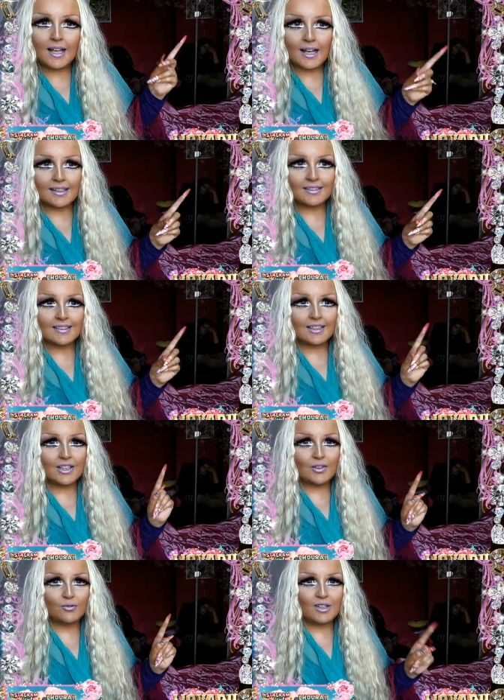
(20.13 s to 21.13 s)
And
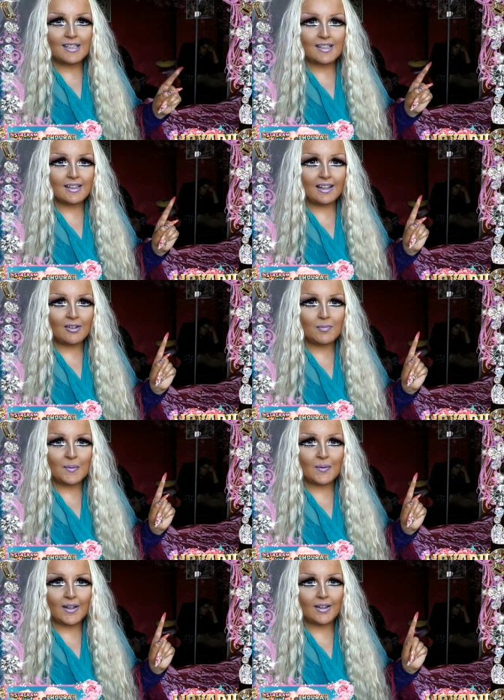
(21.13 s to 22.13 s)
recently I've
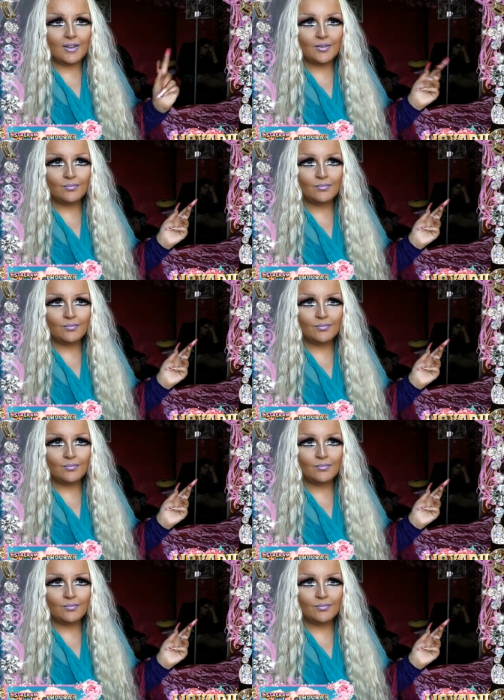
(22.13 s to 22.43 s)
been like,